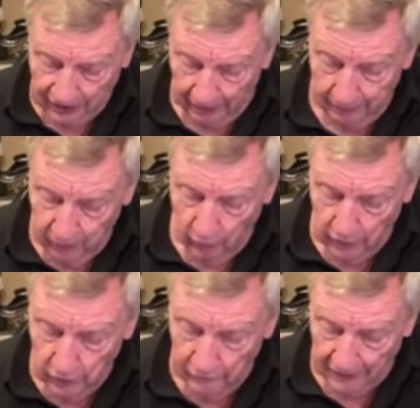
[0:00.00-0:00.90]
tell me
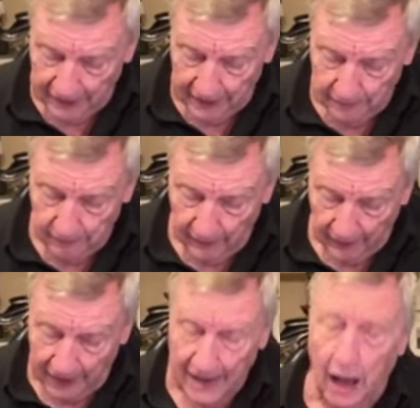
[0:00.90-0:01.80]
where you've laid
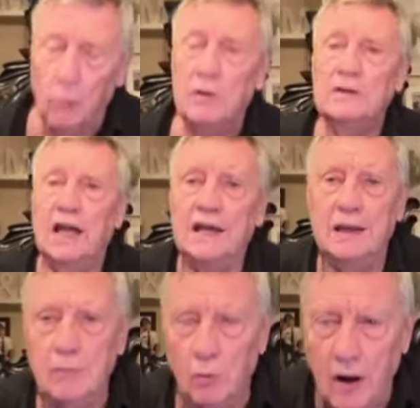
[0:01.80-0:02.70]
him, and I will take
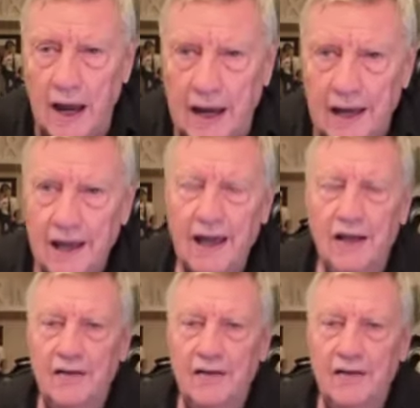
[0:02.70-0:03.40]
him away."